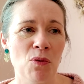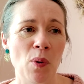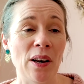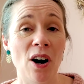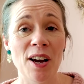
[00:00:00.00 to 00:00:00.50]

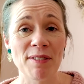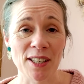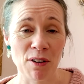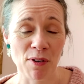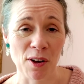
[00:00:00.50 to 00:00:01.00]
when I've
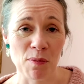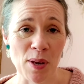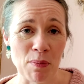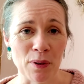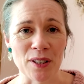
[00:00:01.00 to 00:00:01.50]
done it for other
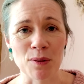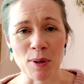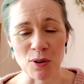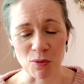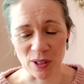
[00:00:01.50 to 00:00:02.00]
people it's
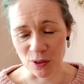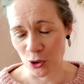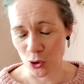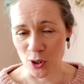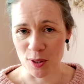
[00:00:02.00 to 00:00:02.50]
been a real
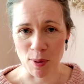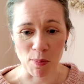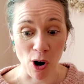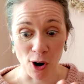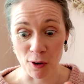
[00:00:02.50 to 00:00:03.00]
joy to be
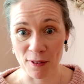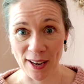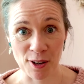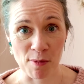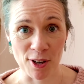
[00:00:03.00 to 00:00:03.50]
part of
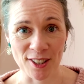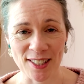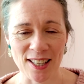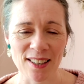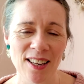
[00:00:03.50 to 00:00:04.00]
that
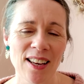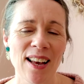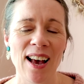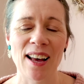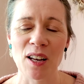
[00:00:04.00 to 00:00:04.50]
community,
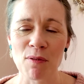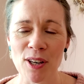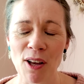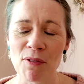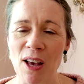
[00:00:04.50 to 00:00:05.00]
and I've
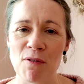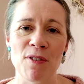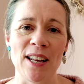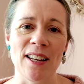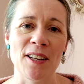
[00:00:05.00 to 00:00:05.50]
loved that
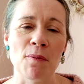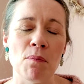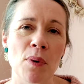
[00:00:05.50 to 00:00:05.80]
feeling.